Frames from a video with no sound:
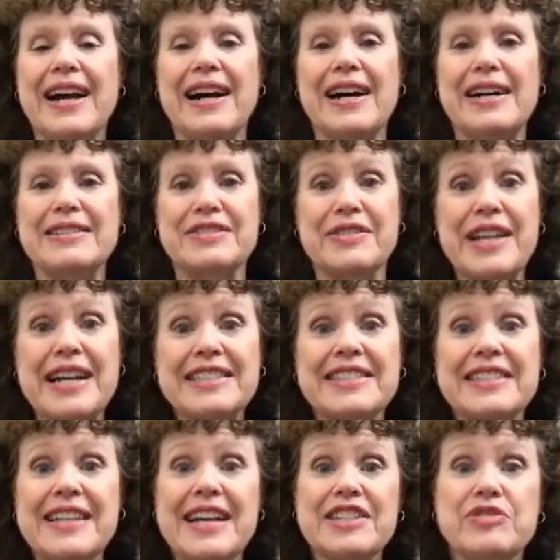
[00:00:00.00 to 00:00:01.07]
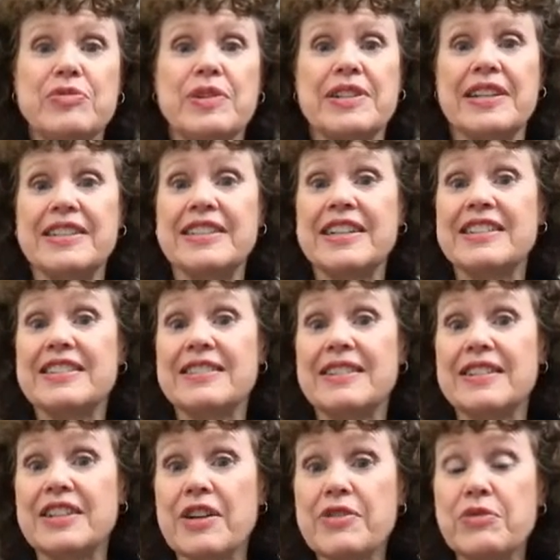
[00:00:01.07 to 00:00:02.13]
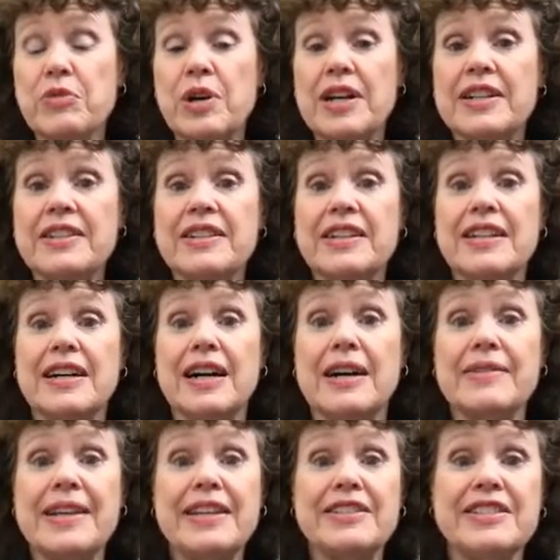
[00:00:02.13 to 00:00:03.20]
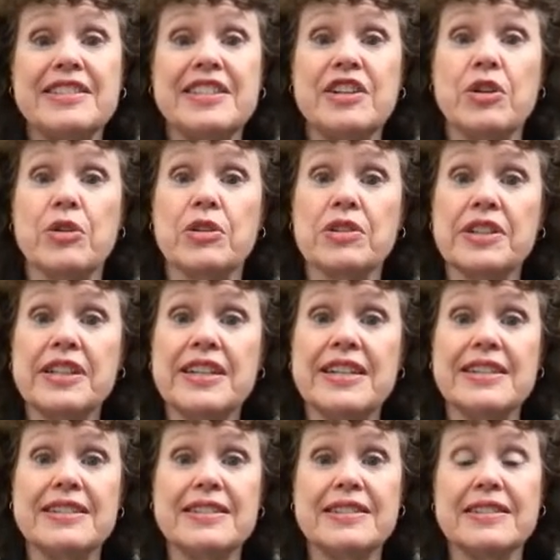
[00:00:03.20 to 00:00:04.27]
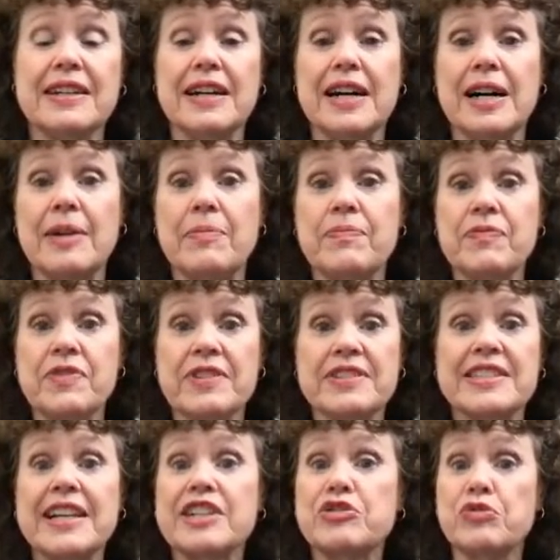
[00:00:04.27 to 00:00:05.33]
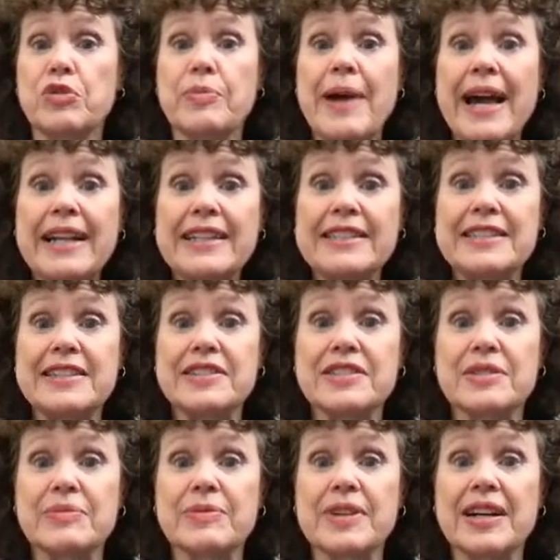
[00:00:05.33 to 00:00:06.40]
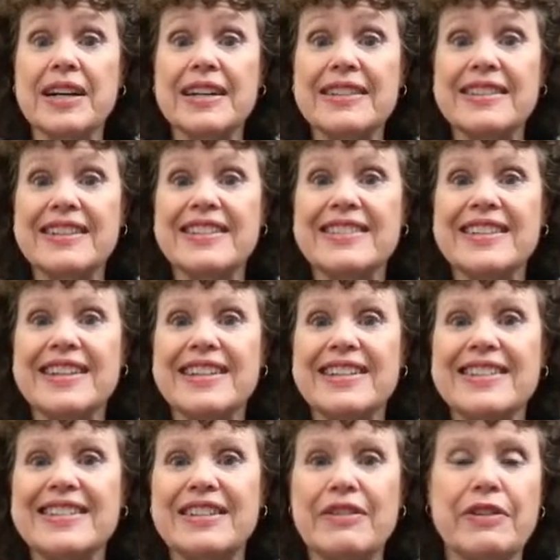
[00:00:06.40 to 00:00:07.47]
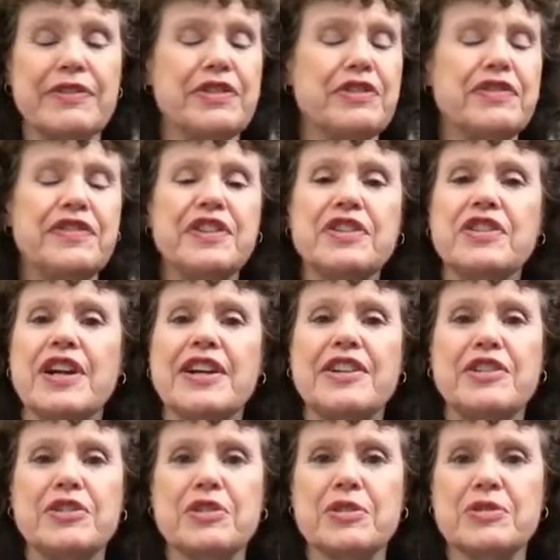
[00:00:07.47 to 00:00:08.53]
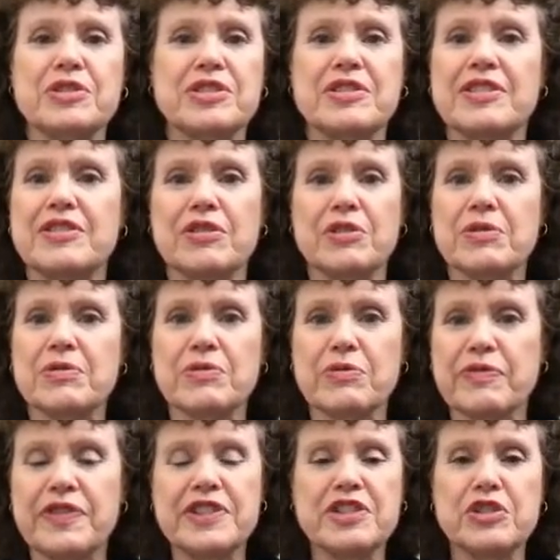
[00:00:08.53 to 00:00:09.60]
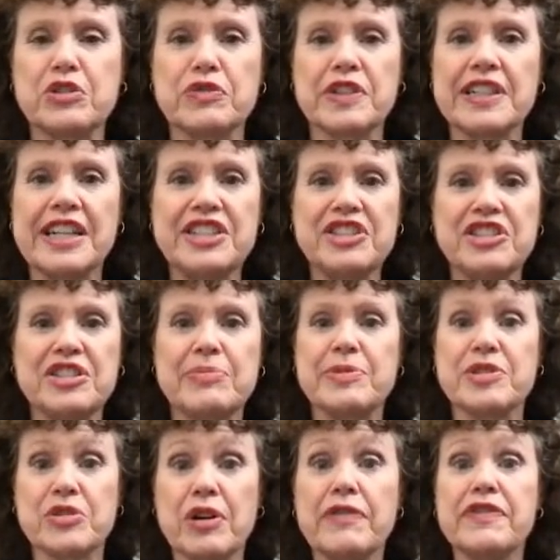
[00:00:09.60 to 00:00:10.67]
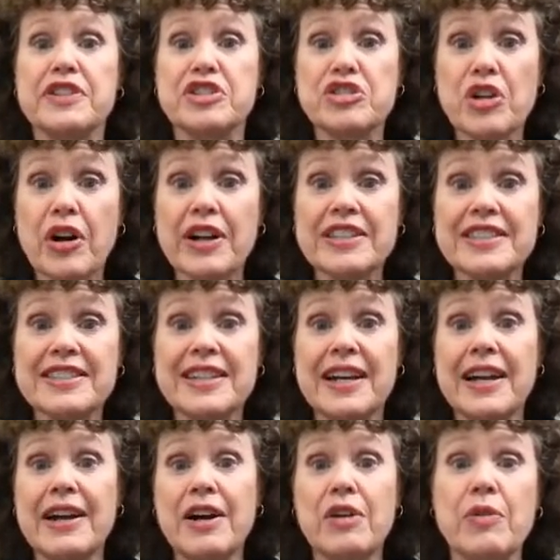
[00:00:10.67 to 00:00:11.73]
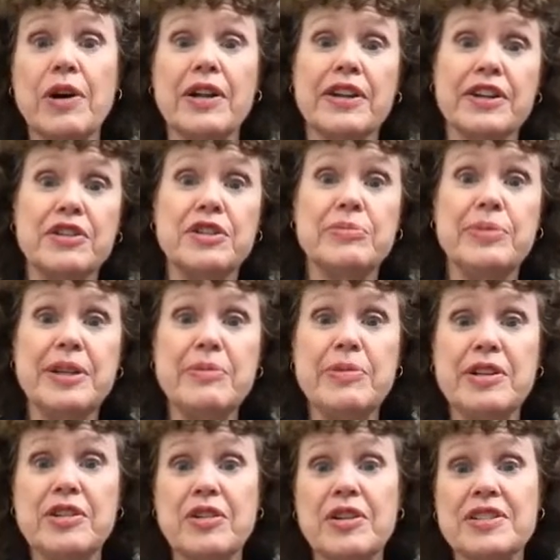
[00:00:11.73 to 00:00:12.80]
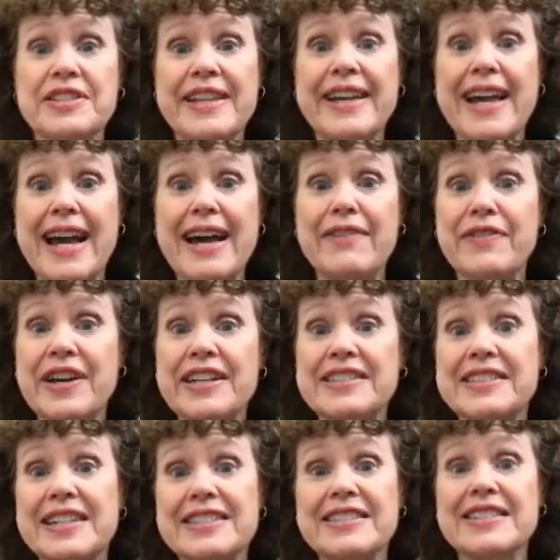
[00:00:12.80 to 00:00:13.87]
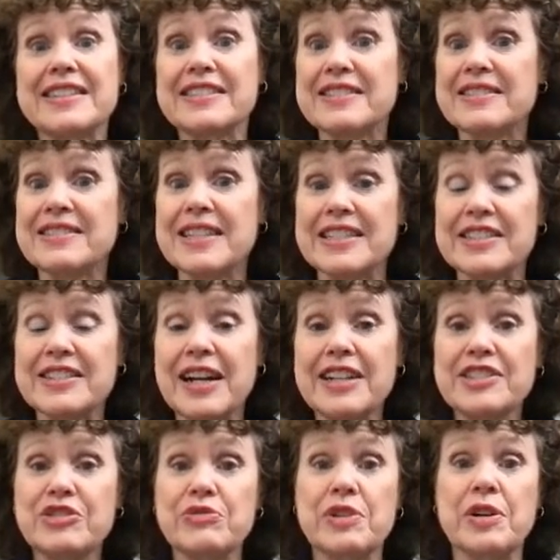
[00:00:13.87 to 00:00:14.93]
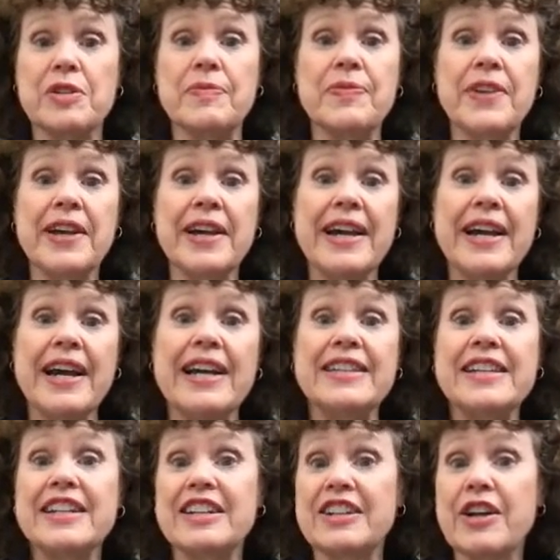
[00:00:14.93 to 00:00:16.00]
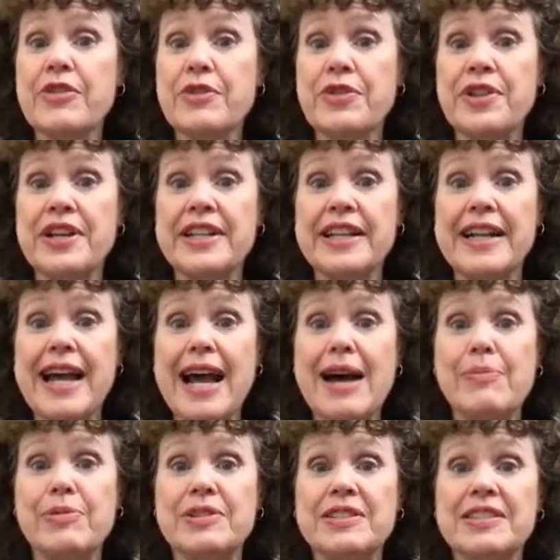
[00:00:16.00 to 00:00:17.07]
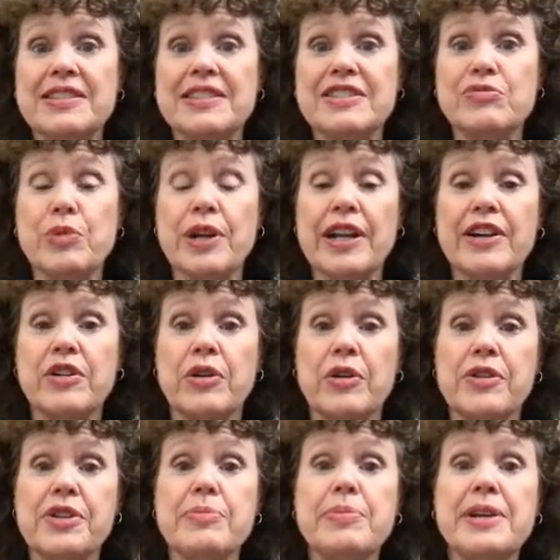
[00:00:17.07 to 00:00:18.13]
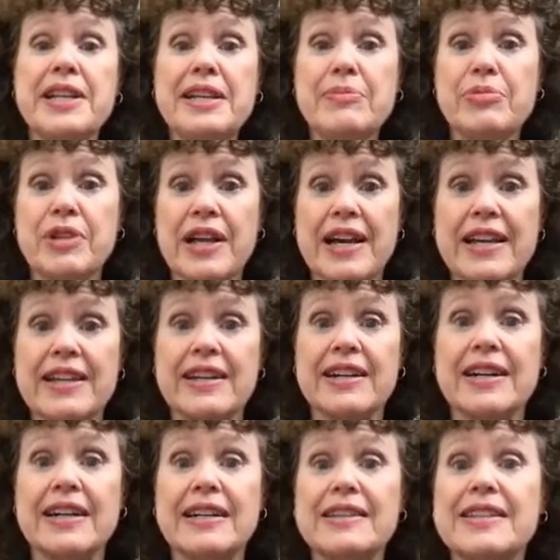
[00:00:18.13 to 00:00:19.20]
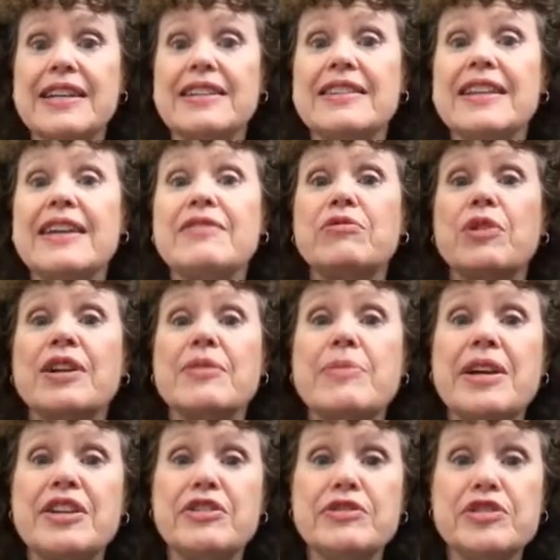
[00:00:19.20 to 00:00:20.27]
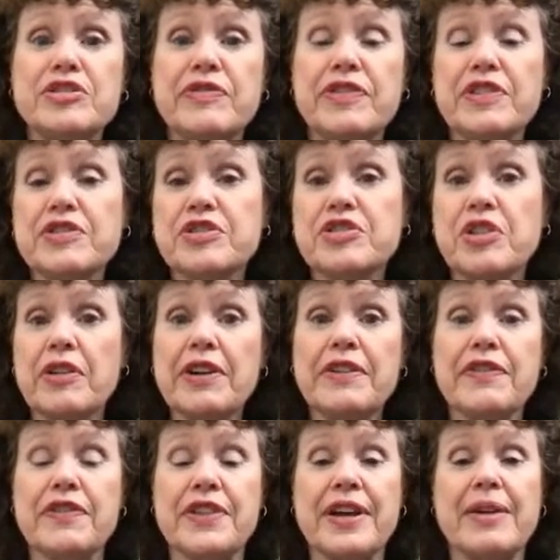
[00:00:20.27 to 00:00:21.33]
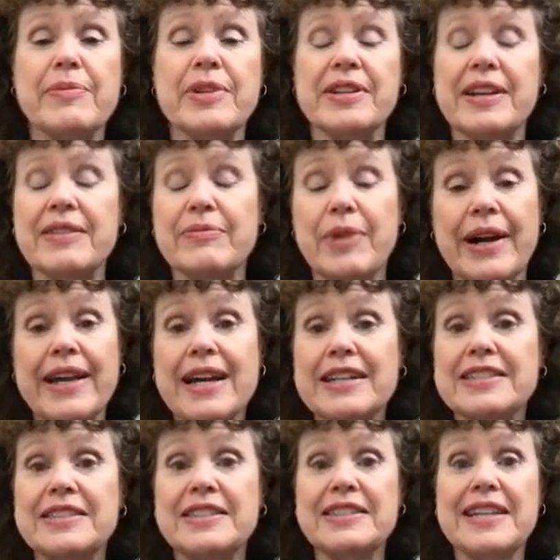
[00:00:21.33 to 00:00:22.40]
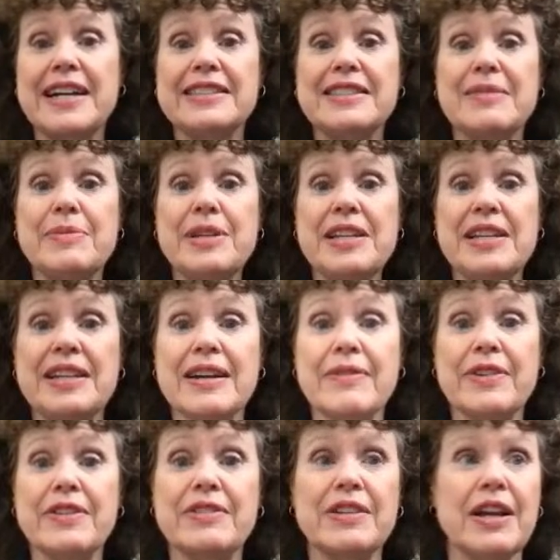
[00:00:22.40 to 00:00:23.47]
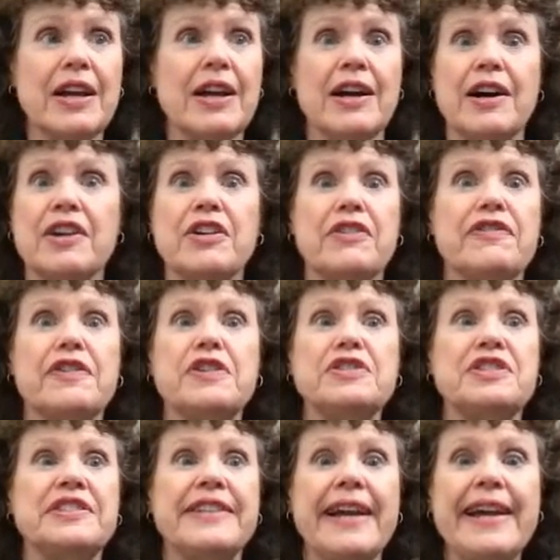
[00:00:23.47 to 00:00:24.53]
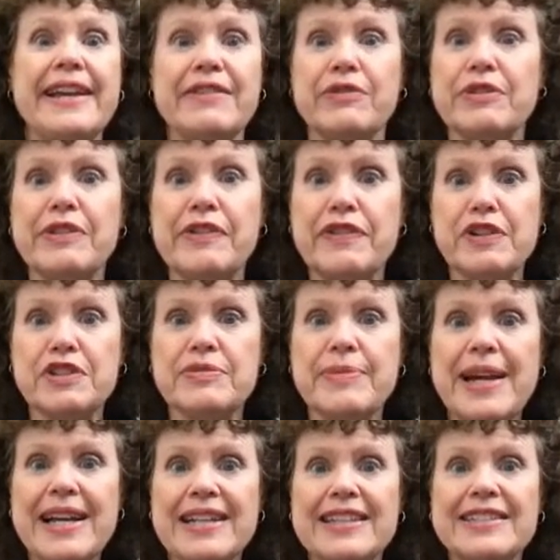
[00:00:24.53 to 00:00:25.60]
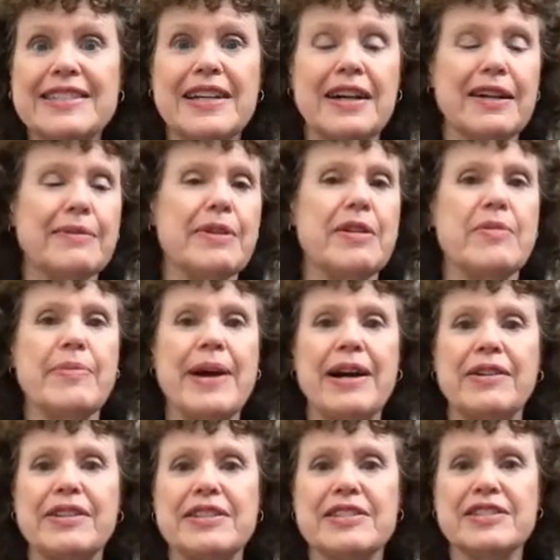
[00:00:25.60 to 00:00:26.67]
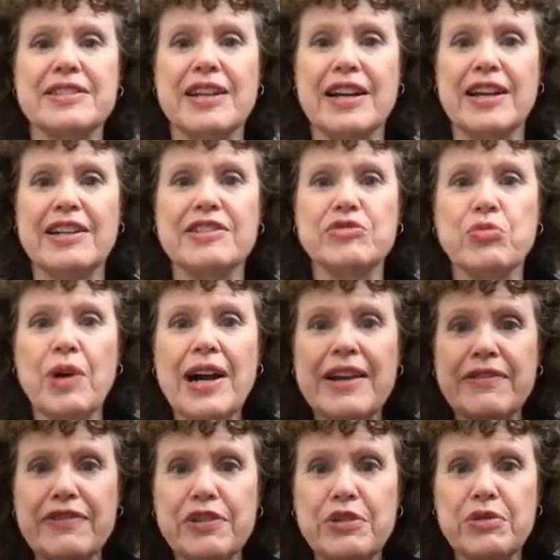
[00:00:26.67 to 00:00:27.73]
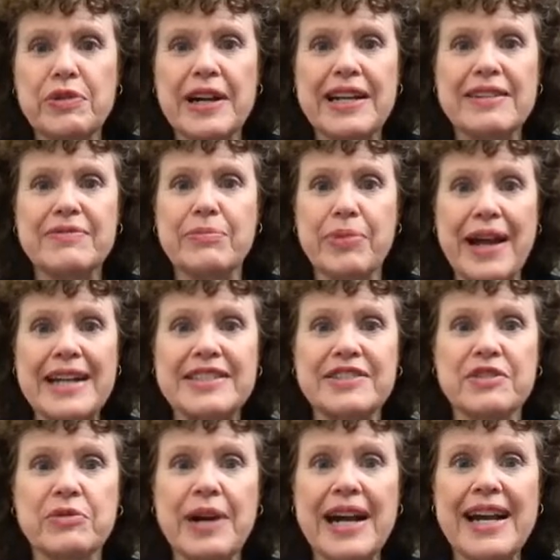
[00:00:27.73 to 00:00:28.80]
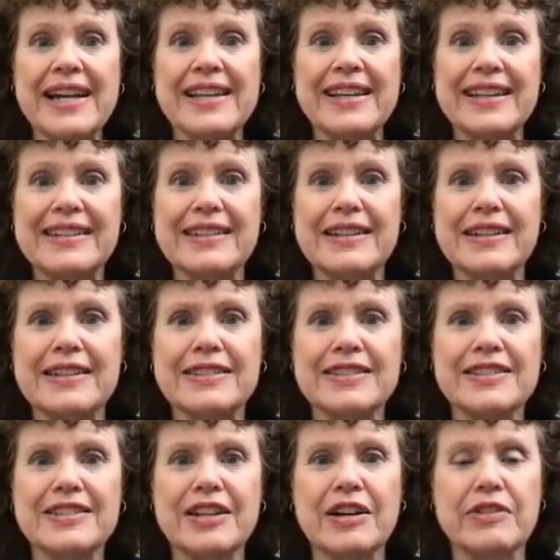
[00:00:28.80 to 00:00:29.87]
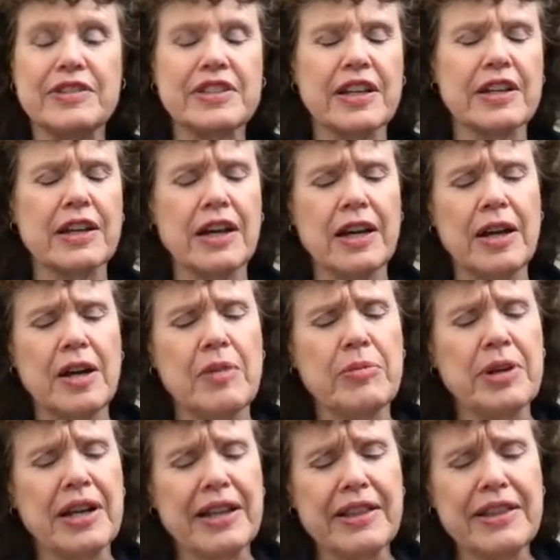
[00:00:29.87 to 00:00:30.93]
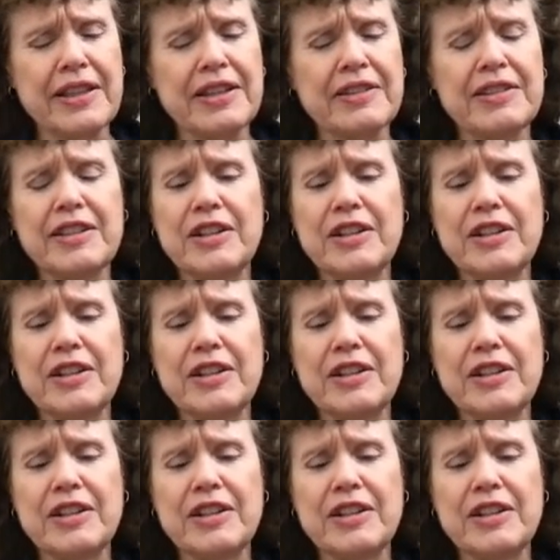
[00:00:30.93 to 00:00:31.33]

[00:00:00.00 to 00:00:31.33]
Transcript: that's the next one. And then another one that you see early is sexual magnetism. If you feel like your physical relationship is off the charts, well, it could be because they have excess testosterone. And then another thing that happens is what I call the pity play. They want to make you feel sorry for them. And my ex did that to me. I mean, on our first date, when we first met, he's telling me about his wife who had passed away. And he's like, but I think,